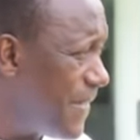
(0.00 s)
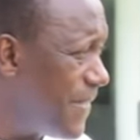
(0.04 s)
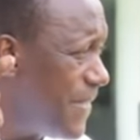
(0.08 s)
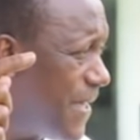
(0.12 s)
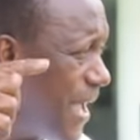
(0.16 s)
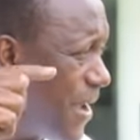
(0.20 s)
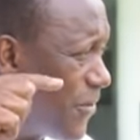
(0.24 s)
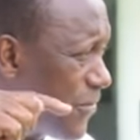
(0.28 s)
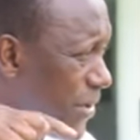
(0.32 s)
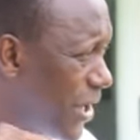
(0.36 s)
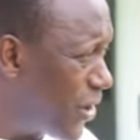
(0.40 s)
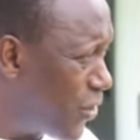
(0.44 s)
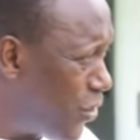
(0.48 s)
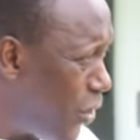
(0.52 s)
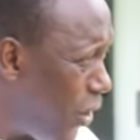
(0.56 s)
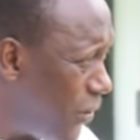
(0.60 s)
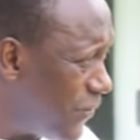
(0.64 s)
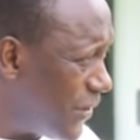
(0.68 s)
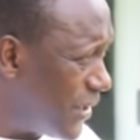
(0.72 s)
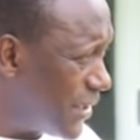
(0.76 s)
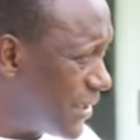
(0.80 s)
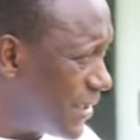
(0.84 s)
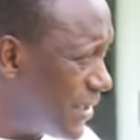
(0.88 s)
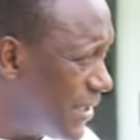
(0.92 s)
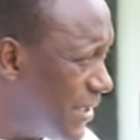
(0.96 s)
They
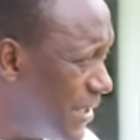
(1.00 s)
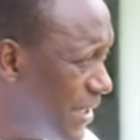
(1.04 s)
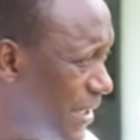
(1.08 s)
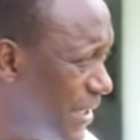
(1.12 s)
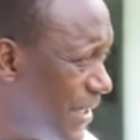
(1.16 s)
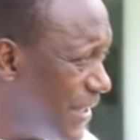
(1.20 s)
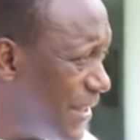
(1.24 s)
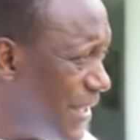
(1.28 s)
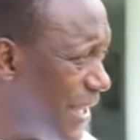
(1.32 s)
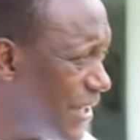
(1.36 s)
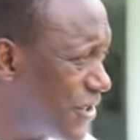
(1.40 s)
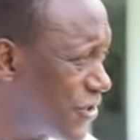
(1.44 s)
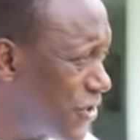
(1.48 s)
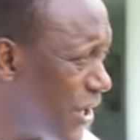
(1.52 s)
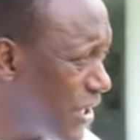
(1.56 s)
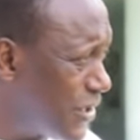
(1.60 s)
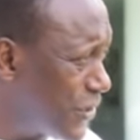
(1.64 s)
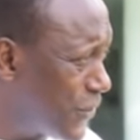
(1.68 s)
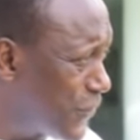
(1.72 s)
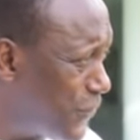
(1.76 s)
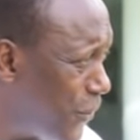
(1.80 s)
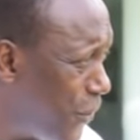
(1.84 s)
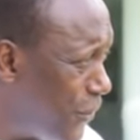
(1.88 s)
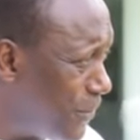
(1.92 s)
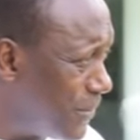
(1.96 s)
recovered, they
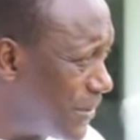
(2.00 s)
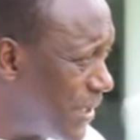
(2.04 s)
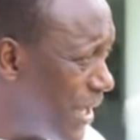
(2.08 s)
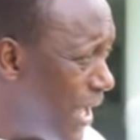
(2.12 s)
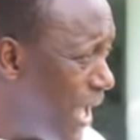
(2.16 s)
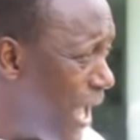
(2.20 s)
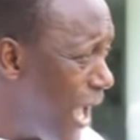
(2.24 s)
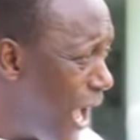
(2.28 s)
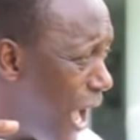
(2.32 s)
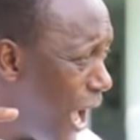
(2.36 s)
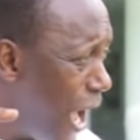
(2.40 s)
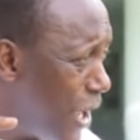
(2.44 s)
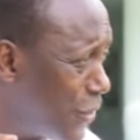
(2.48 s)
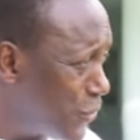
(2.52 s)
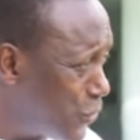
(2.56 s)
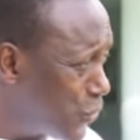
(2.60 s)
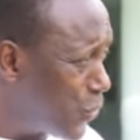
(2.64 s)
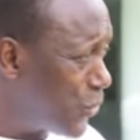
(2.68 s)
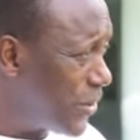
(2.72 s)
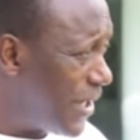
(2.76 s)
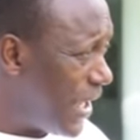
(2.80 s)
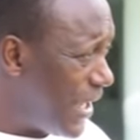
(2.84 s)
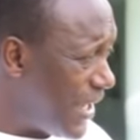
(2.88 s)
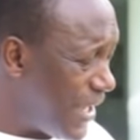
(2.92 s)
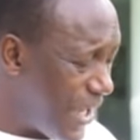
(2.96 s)
transformed, and
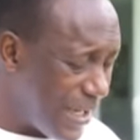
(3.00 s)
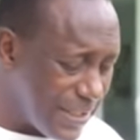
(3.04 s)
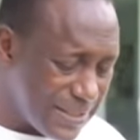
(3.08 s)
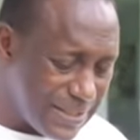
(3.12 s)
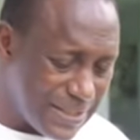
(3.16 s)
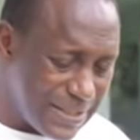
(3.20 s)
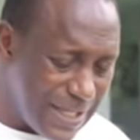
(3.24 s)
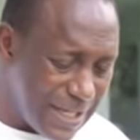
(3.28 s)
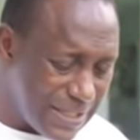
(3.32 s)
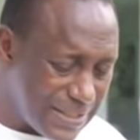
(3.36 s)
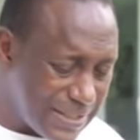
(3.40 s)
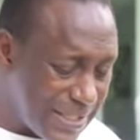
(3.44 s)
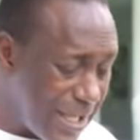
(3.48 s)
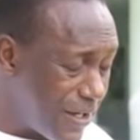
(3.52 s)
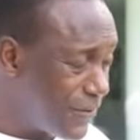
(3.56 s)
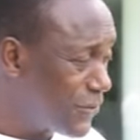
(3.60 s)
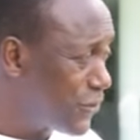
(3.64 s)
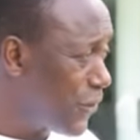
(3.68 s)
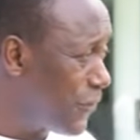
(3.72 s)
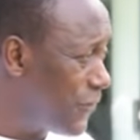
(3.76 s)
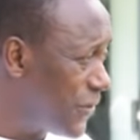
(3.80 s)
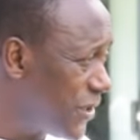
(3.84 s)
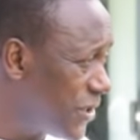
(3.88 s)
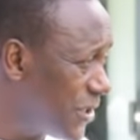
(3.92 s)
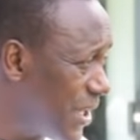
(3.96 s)
today, yes, they're self
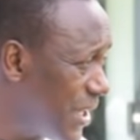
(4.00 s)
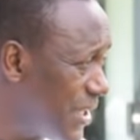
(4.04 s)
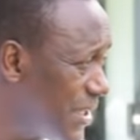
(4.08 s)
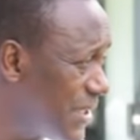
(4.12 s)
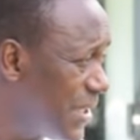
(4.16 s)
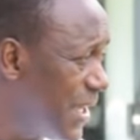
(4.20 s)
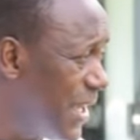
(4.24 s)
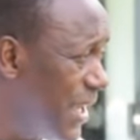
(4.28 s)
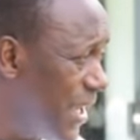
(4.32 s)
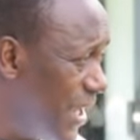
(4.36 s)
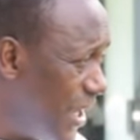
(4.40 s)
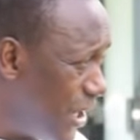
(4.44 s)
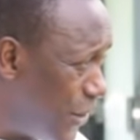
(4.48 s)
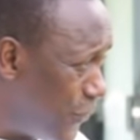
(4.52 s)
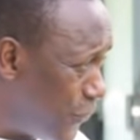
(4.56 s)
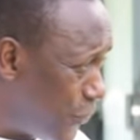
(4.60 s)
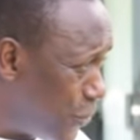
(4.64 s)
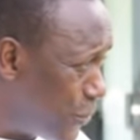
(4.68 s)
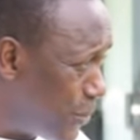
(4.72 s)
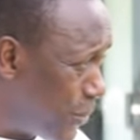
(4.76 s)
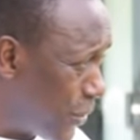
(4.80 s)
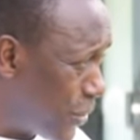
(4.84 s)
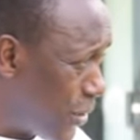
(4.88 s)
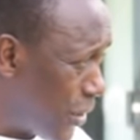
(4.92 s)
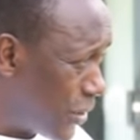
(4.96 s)
sufficient in
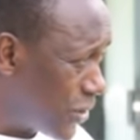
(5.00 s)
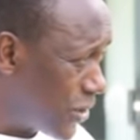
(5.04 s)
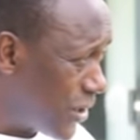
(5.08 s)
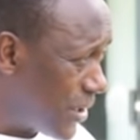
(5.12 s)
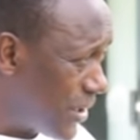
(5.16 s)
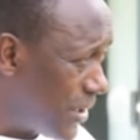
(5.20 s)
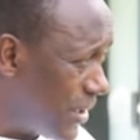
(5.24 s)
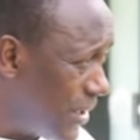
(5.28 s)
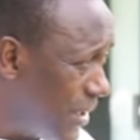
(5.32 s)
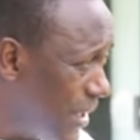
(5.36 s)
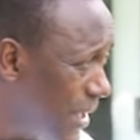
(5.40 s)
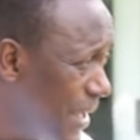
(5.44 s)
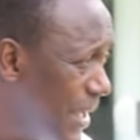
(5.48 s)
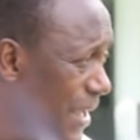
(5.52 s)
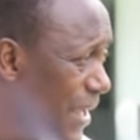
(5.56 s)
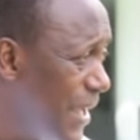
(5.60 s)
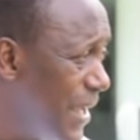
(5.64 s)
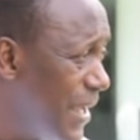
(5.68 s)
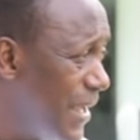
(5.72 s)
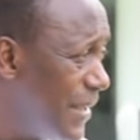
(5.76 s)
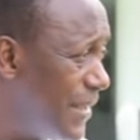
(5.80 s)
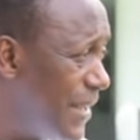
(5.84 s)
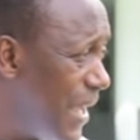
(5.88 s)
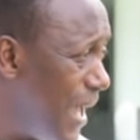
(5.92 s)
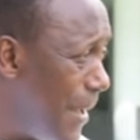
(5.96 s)
food production.
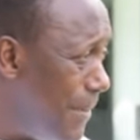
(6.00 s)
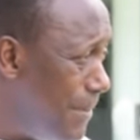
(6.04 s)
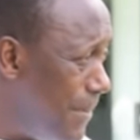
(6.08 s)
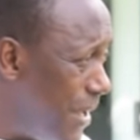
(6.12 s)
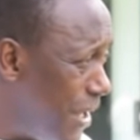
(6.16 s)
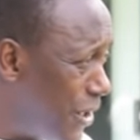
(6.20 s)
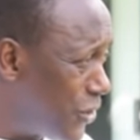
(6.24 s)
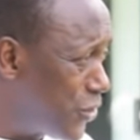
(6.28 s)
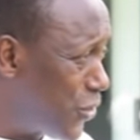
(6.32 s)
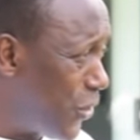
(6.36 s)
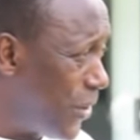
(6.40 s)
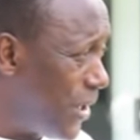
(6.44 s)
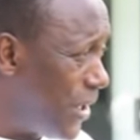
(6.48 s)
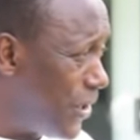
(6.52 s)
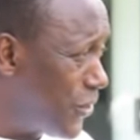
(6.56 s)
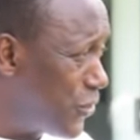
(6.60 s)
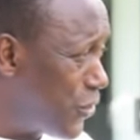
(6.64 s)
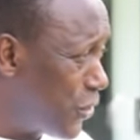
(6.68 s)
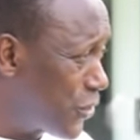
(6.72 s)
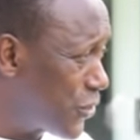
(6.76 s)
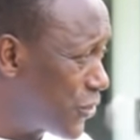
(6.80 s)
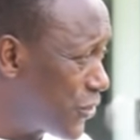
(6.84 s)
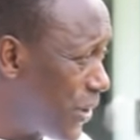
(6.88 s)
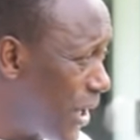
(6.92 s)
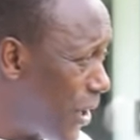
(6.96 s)
They're major
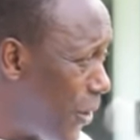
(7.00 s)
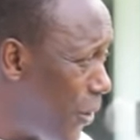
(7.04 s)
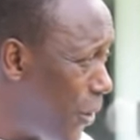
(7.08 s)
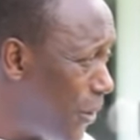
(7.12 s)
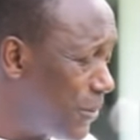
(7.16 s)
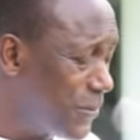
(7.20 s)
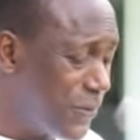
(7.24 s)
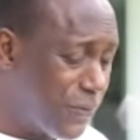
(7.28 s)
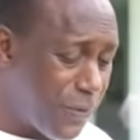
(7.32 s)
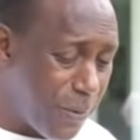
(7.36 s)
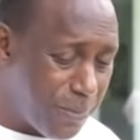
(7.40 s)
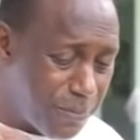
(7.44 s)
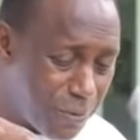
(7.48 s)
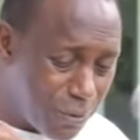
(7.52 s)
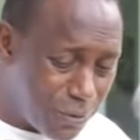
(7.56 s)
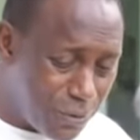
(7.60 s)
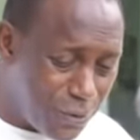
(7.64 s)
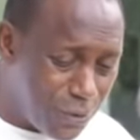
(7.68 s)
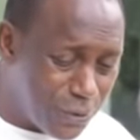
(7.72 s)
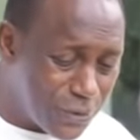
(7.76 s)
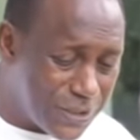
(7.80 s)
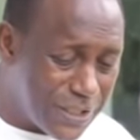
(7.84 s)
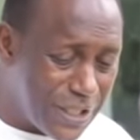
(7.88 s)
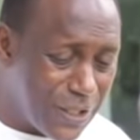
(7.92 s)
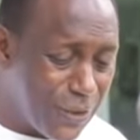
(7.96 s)
industrial hubs for
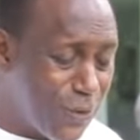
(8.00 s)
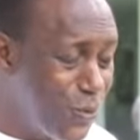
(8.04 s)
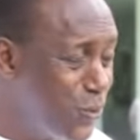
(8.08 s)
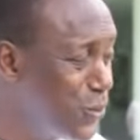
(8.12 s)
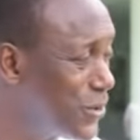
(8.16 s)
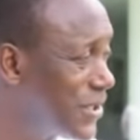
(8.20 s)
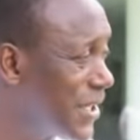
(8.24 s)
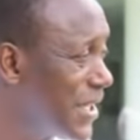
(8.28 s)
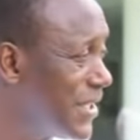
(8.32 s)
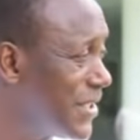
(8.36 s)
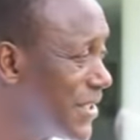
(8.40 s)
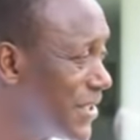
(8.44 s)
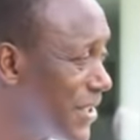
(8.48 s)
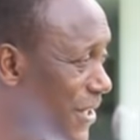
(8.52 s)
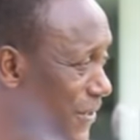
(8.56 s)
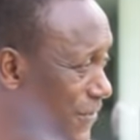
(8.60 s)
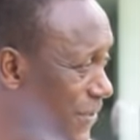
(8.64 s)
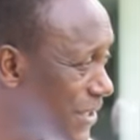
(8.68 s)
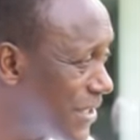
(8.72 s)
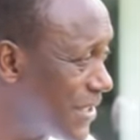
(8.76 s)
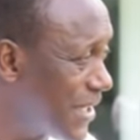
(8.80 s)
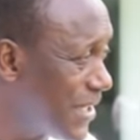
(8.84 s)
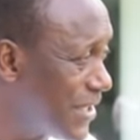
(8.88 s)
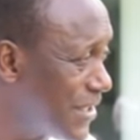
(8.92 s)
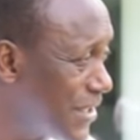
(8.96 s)
producing goods and
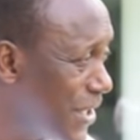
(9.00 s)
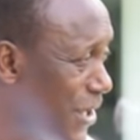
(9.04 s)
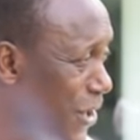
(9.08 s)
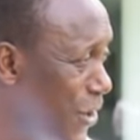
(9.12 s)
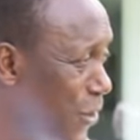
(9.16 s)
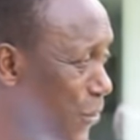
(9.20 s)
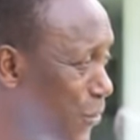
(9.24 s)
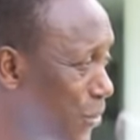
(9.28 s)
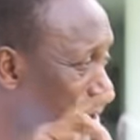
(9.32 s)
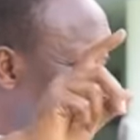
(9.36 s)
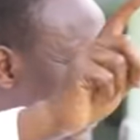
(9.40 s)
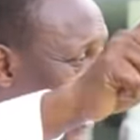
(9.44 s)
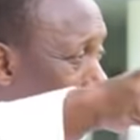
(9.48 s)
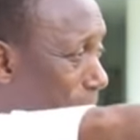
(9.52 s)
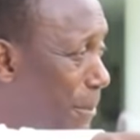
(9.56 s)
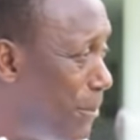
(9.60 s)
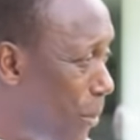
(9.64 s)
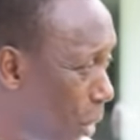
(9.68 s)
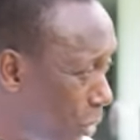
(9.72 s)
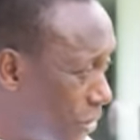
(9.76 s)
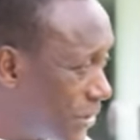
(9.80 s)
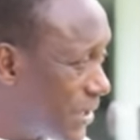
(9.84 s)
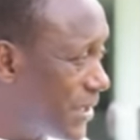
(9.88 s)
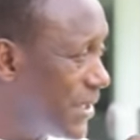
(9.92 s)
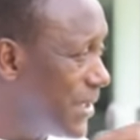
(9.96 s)
services which are
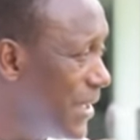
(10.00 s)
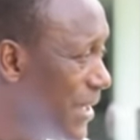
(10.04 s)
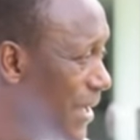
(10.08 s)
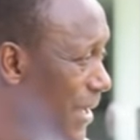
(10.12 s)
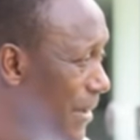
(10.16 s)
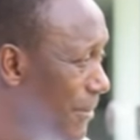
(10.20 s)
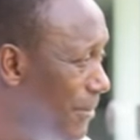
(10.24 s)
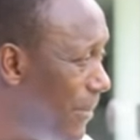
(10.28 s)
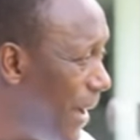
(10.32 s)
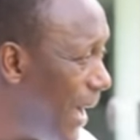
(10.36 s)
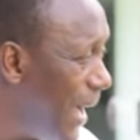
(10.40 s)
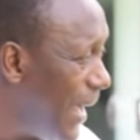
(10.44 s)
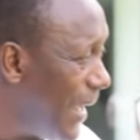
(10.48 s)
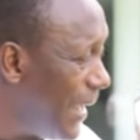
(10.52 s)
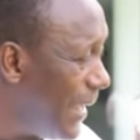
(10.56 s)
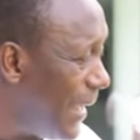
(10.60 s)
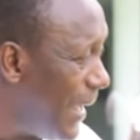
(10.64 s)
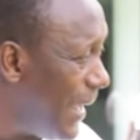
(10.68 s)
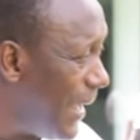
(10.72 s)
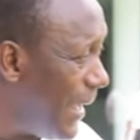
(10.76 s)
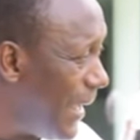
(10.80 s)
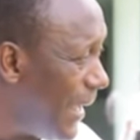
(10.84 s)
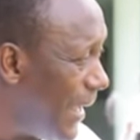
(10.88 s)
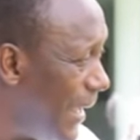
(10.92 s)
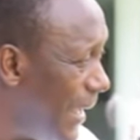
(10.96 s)
bought by
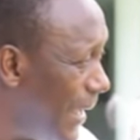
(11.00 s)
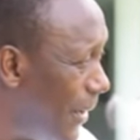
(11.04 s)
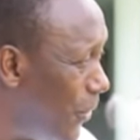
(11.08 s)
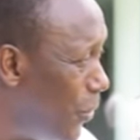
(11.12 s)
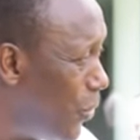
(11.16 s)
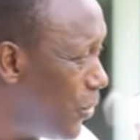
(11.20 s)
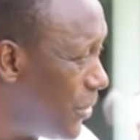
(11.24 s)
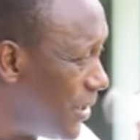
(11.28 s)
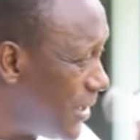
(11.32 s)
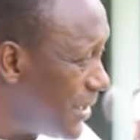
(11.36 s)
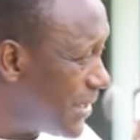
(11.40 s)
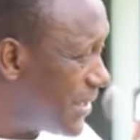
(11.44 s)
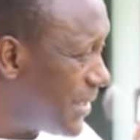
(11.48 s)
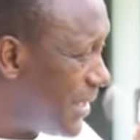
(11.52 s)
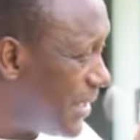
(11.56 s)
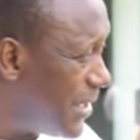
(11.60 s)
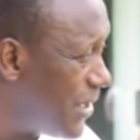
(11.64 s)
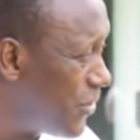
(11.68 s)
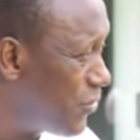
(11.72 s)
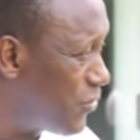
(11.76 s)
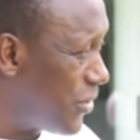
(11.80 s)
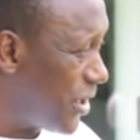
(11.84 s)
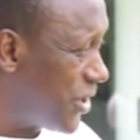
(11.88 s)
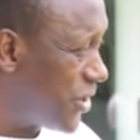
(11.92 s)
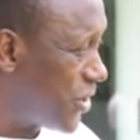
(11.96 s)
uh, uh,
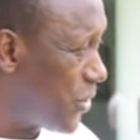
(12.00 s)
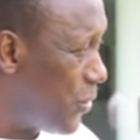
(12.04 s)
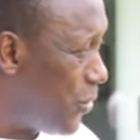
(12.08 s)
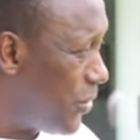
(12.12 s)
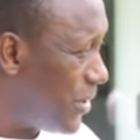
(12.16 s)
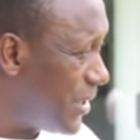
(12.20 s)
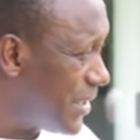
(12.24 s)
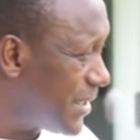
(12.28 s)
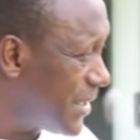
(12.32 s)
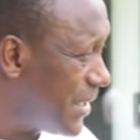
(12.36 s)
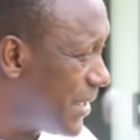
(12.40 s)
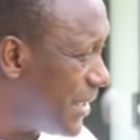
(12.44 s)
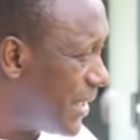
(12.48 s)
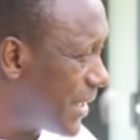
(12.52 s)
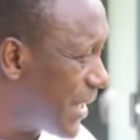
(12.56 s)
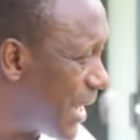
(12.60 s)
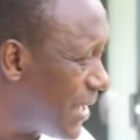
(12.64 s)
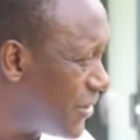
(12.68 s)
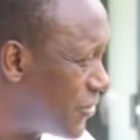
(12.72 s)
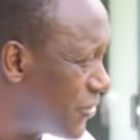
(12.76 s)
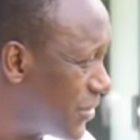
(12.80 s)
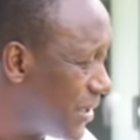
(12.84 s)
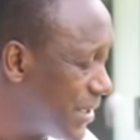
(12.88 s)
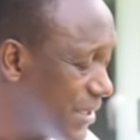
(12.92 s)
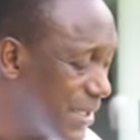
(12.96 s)
OECD, rich OECD
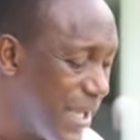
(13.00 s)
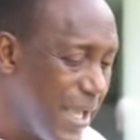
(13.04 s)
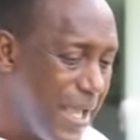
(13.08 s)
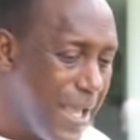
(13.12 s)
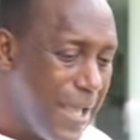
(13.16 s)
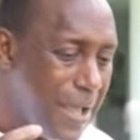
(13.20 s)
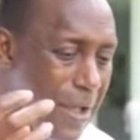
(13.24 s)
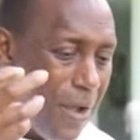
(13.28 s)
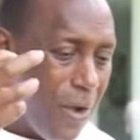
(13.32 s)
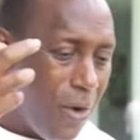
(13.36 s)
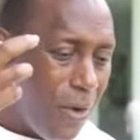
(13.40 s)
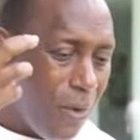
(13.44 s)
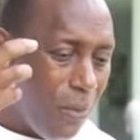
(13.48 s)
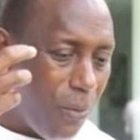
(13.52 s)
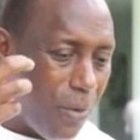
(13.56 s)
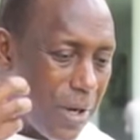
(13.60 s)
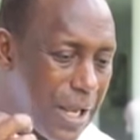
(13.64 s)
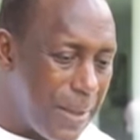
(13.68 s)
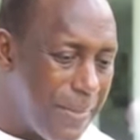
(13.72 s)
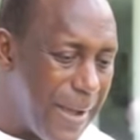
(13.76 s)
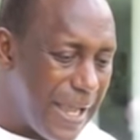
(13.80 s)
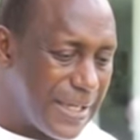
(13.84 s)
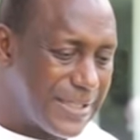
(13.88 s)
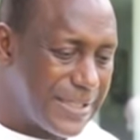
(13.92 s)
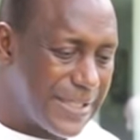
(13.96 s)
countries.
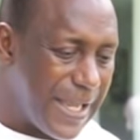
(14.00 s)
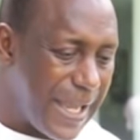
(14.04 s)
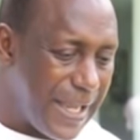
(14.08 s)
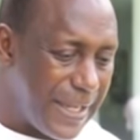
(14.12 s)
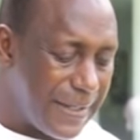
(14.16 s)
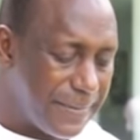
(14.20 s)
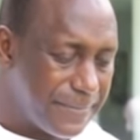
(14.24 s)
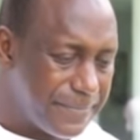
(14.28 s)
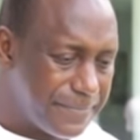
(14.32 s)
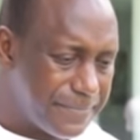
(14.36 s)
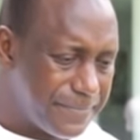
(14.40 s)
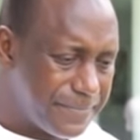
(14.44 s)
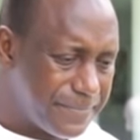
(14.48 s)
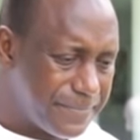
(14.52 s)
What am I saying?